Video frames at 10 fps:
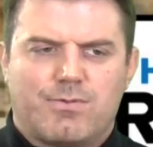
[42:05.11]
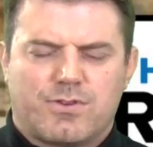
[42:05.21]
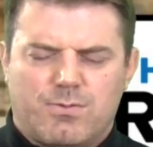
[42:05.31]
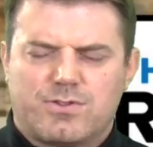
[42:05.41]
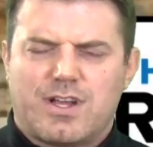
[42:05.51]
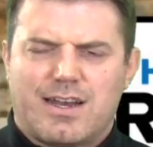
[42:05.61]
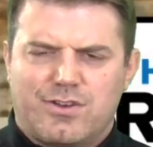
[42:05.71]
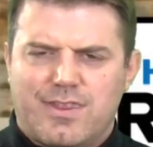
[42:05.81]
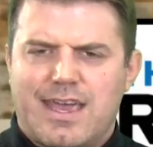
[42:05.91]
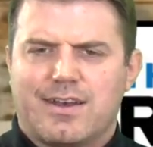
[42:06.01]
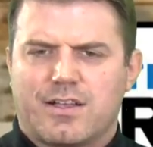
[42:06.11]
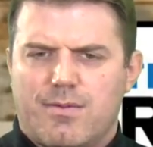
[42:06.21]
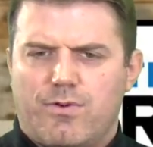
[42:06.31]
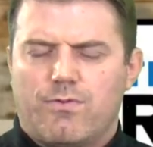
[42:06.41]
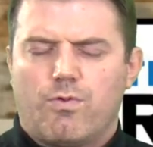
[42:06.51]
So we'll try to do that in a
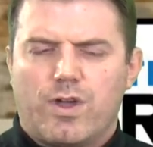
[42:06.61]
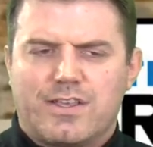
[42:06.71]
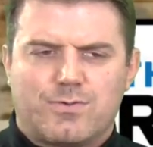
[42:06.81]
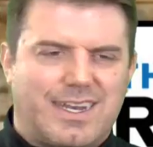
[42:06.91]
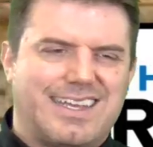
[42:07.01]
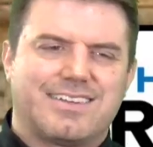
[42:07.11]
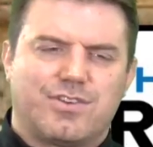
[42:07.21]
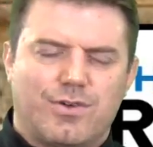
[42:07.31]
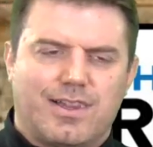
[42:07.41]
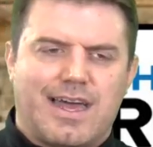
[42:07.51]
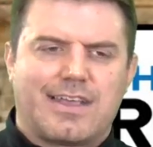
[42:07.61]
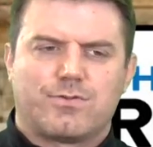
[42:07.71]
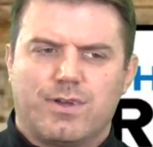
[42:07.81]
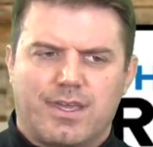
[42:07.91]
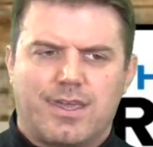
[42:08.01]
couple of weeks. We didn't get to do it last
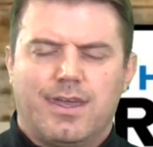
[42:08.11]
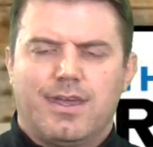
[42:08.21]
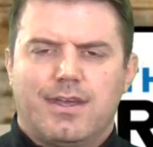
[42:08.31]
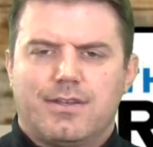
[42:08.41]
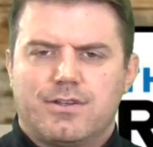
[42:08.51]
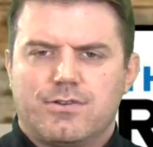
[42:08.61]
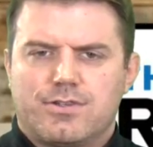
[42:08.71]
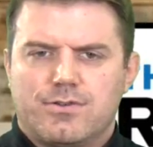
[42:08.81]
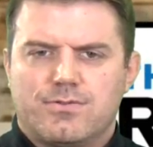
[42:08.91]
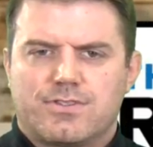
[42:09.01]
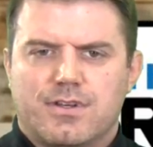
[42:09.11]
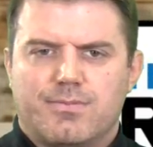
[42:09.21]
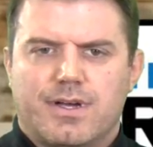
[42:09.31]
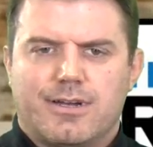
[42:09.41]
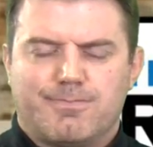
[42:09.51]
week due to some
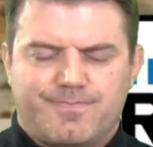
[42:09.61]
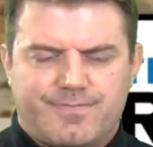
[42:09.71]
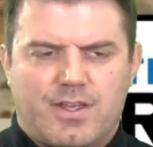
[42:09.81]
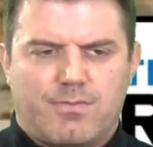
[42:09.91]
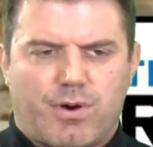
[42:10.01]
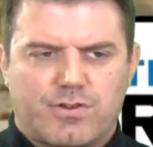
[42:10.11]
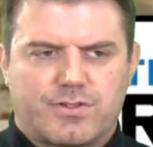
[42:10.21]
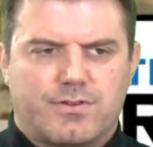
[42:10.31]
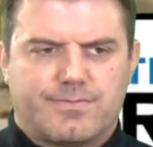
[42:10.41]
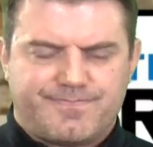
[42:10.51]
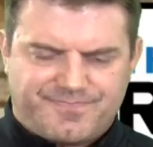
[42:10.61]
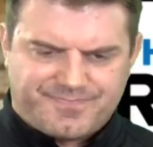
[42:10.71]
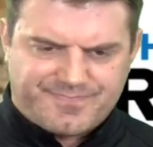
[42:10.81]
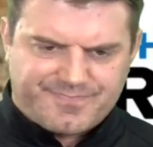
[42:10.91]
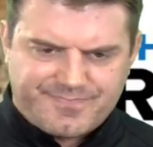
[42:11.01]
personal
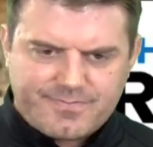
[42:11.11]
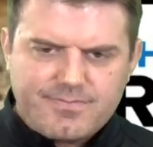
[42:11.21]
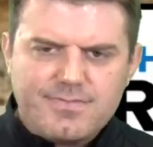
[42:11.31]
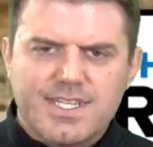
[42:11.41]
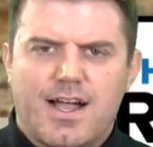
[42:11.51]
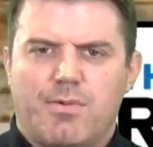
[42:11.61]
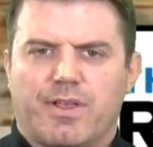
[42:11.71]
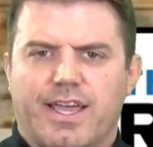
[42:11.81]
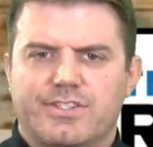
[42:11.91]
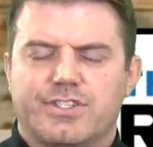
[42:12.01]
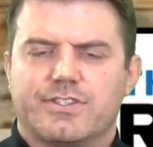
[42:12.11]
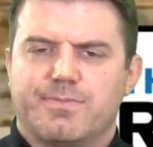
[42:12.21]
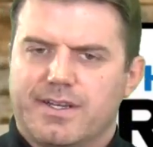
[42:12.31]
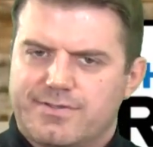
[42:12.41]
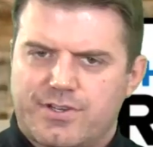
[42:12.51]
obligations,
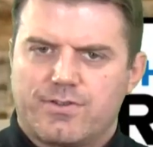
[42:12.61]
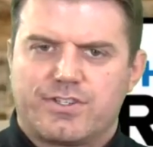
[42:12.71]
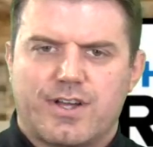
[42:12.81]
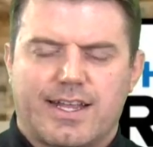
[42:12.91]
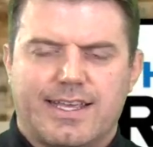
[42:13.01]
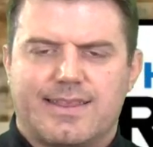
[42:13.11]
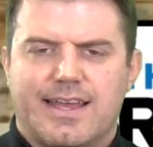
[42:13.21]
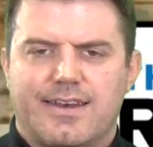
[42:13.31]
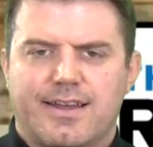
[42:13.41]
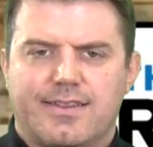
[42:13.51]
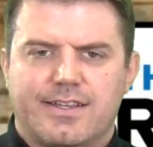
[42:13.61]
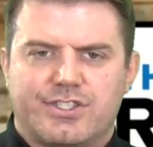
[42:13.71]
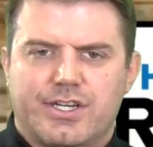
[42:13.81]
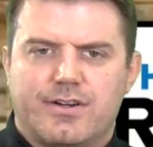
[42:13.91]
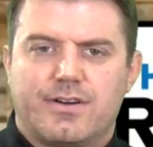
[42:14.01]
but certainly try to get that done this
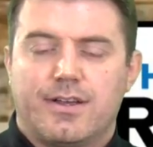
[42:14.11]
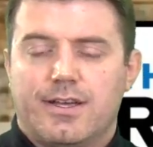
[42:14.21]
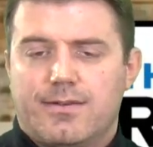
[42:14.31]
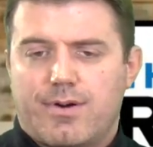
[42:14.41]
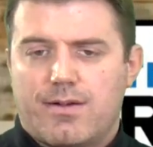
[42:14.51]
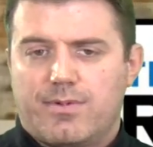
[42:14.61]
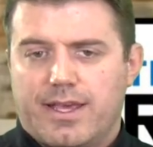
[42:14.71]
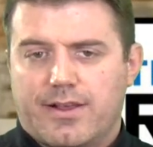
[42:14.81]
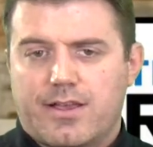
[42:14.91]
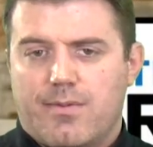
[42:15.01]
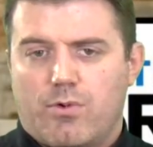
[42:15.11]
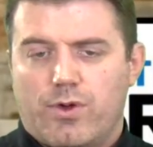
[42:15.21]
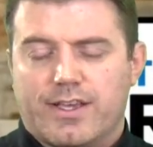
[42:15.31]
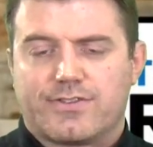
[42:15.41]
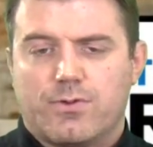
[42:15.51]
year, probably in a couple
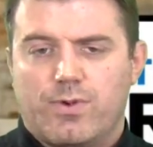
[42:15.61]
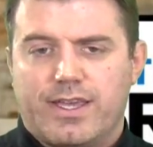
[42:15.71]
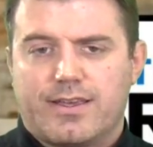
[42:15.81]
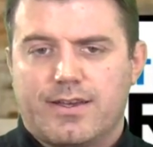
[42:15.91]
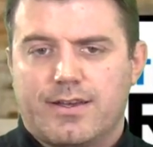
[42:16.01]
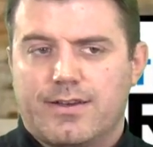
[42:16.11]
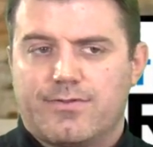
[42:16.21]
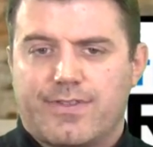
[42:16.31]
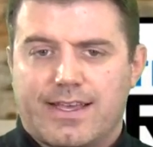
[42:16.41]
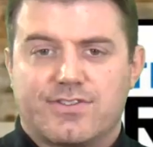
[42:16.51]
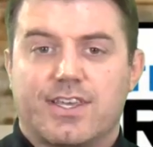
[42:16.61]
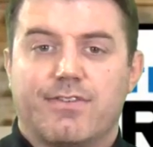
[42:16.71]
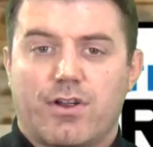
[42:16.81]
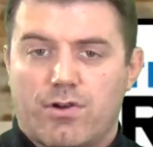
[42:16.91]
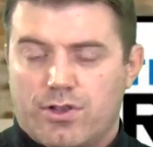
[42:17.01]
weeks, the week of
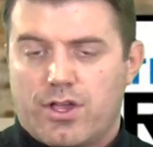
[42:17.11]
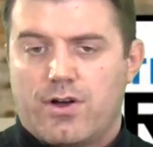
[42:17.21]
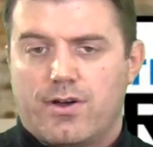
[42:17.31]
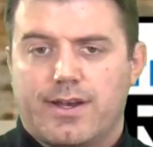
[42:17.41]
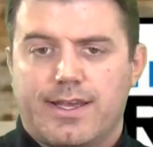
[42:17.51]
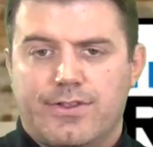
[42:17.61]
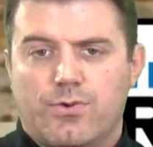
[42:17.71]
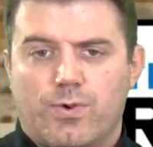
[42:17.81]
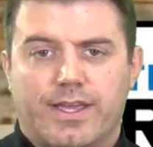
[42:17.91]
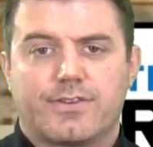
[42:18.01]
Thanksgiving, early on in the week.